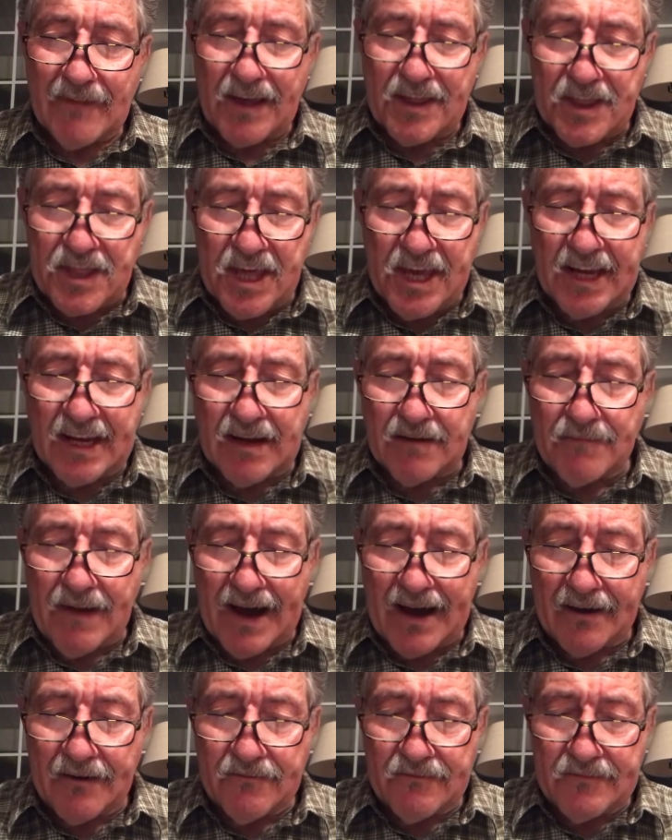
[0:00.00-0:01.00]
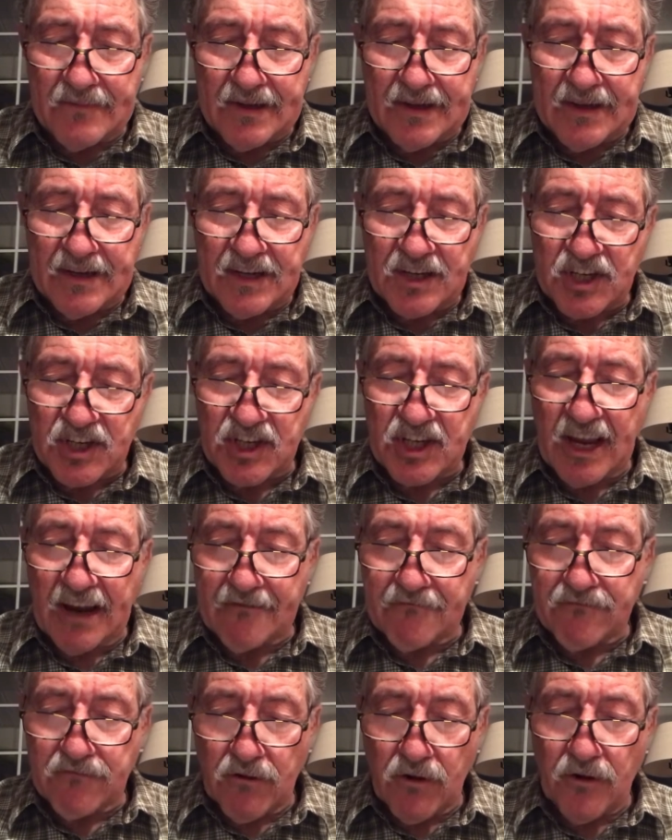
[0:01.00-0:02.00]
think about
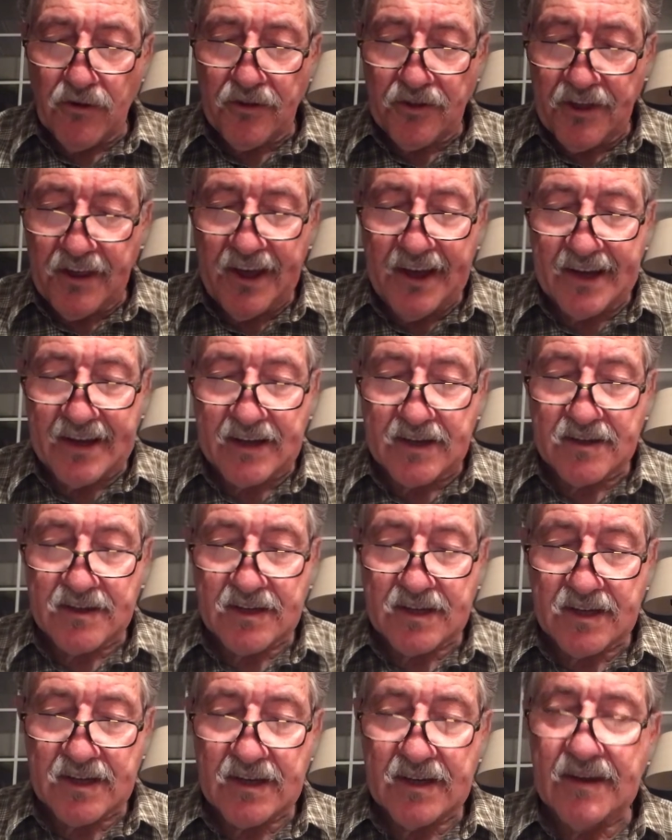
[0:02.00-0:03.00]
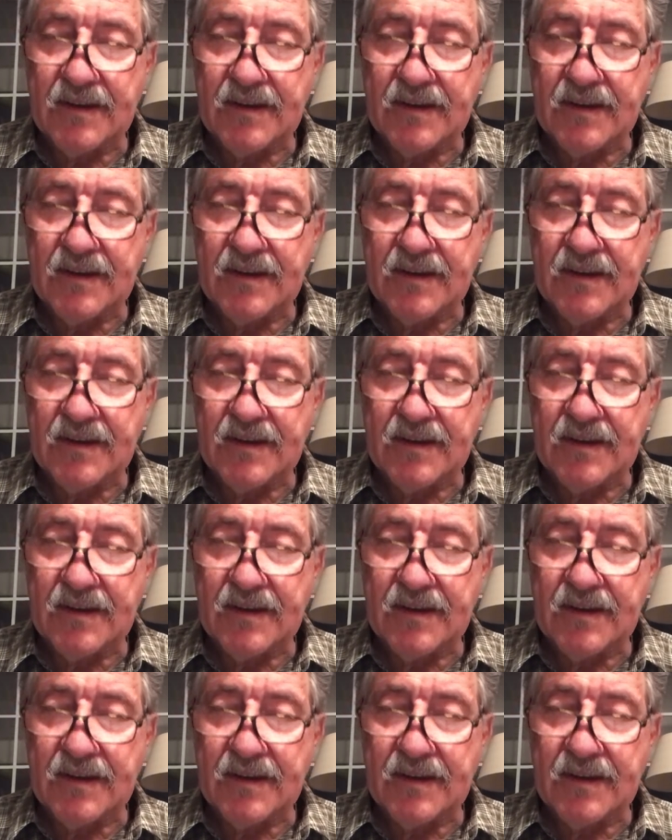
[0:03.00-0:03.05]
several things